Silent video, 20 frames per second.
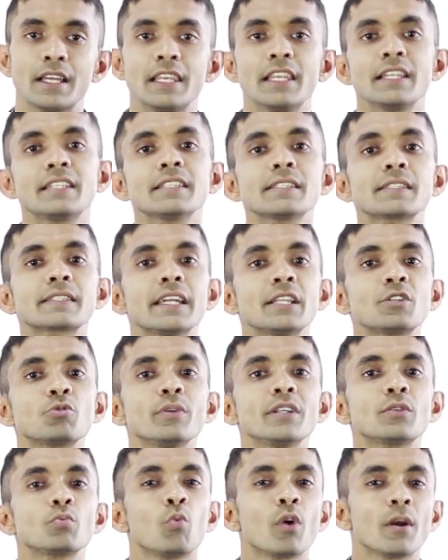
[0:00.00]
Let us get
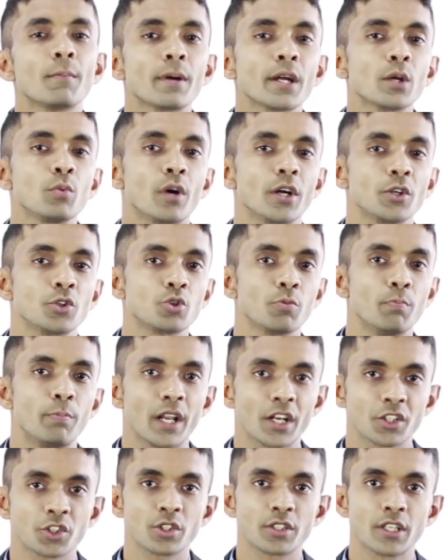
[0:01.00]
to it one by one to
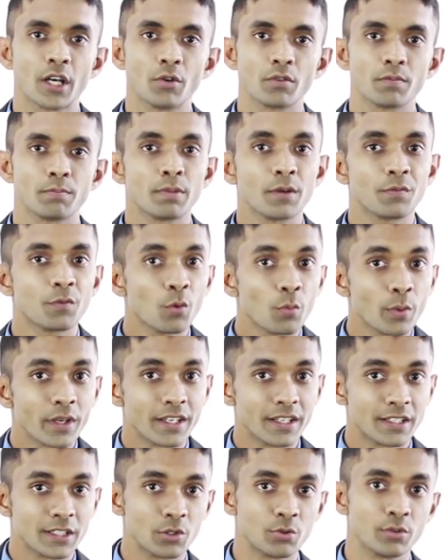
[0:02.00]
brush it out before we
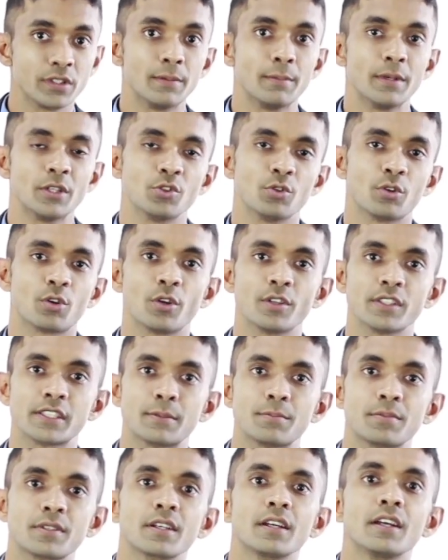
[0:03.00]
get into the major
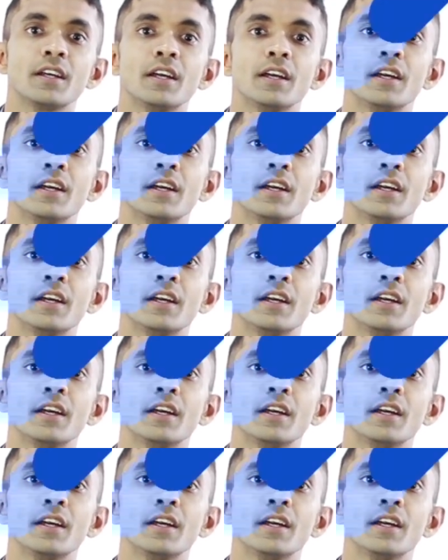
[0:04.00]
concept.